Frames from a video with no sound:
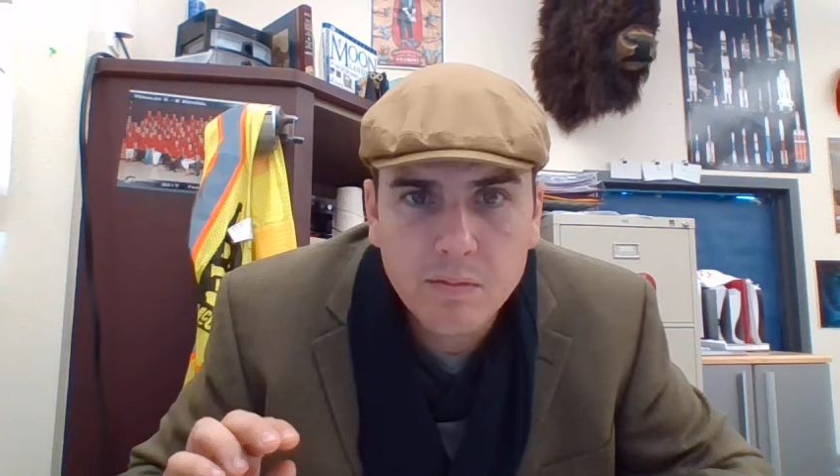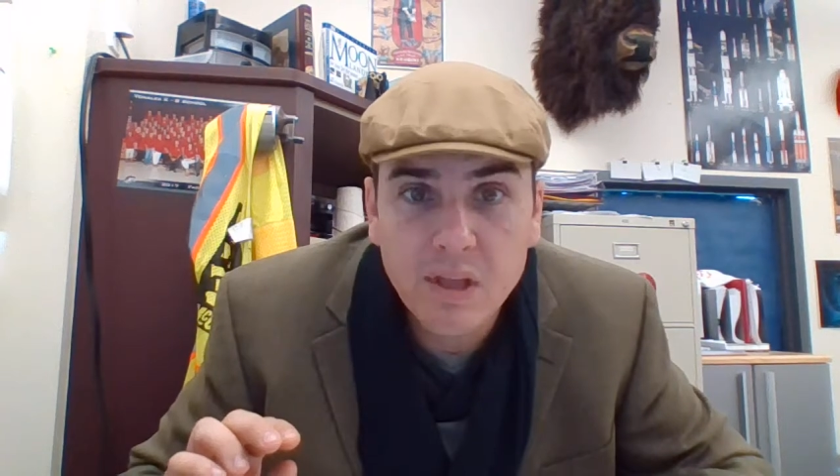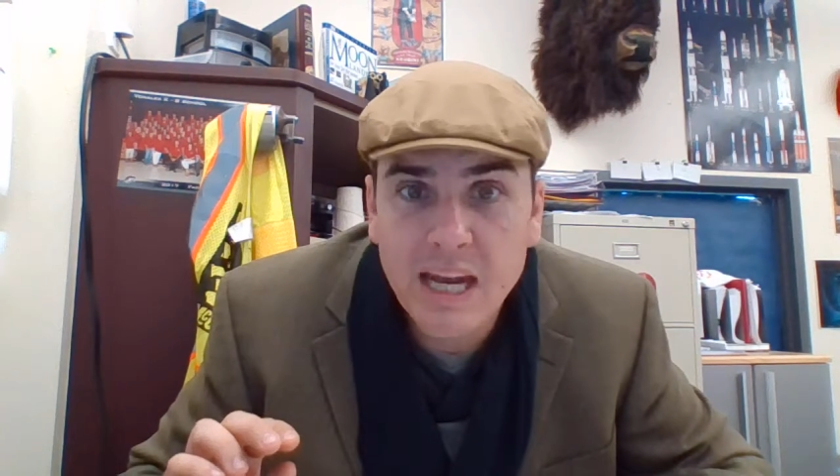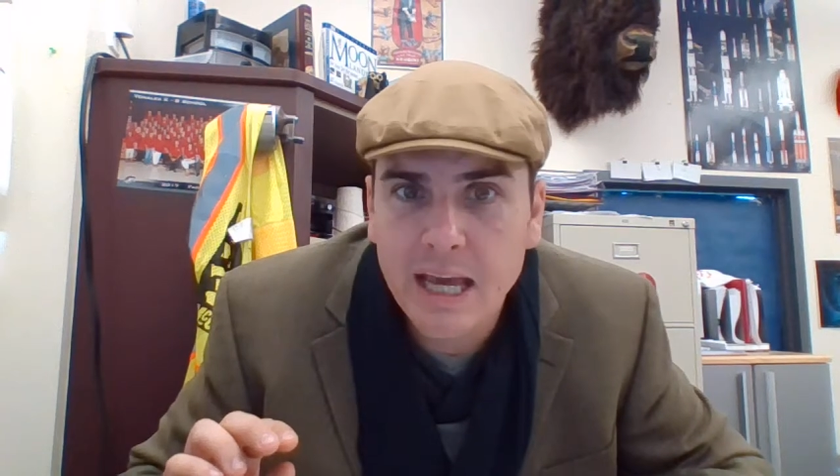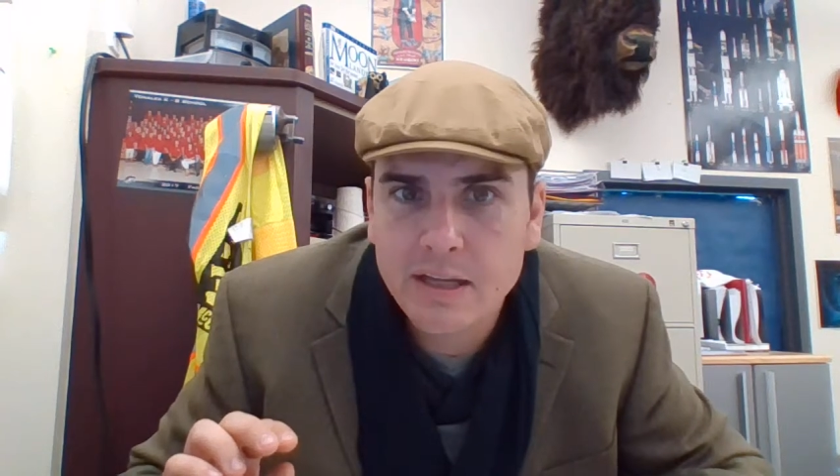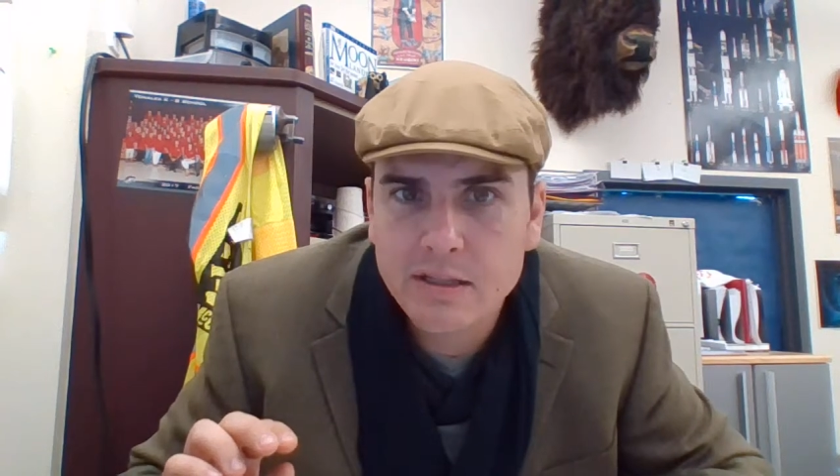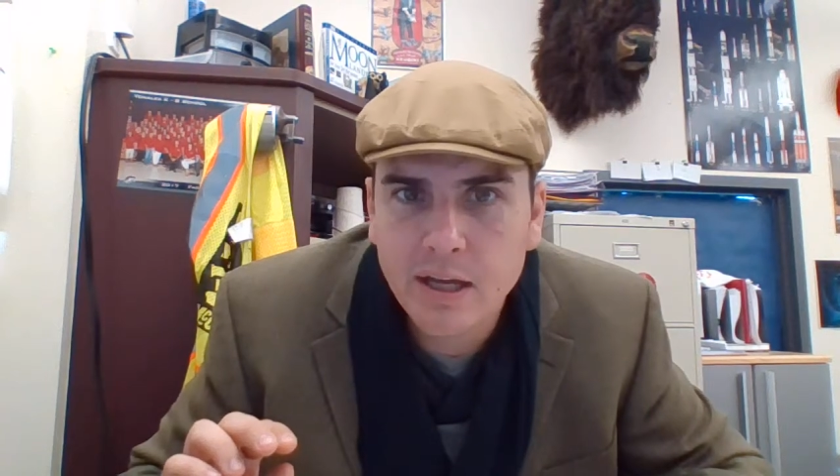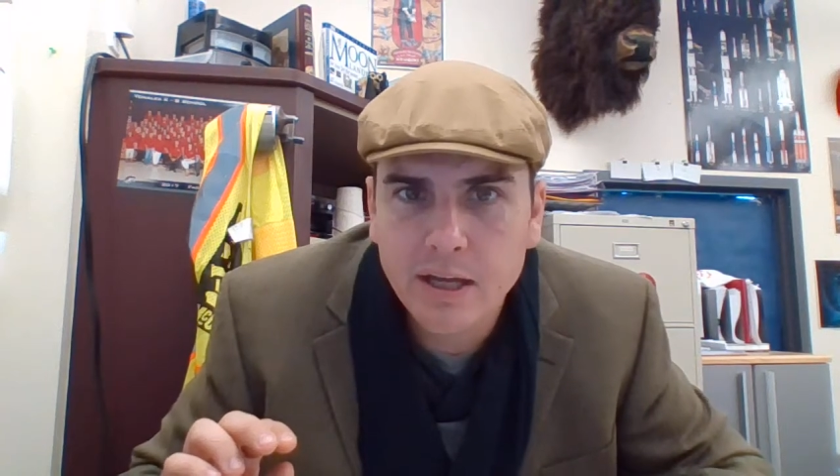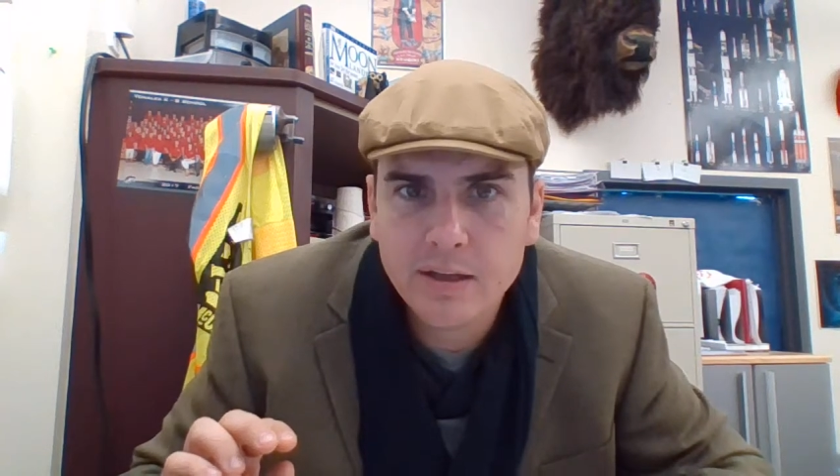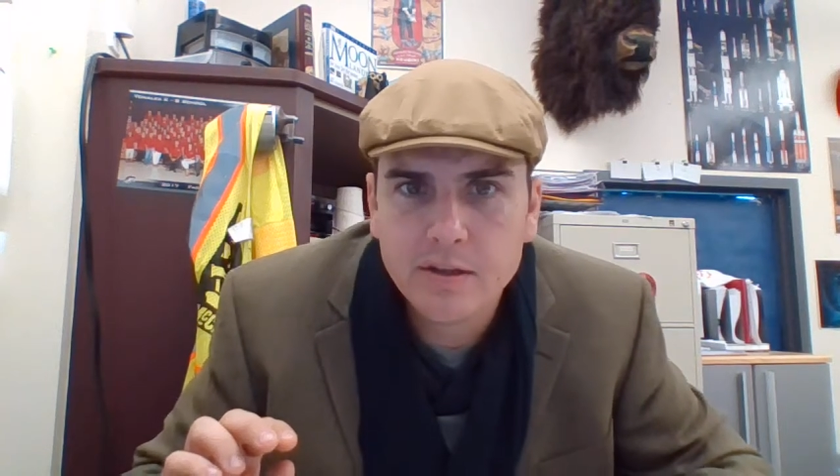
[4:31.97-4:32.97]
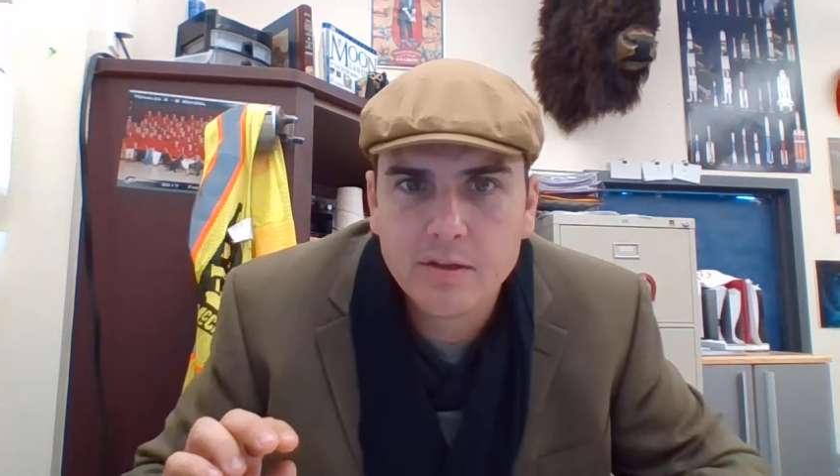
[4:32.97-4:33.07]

The next night,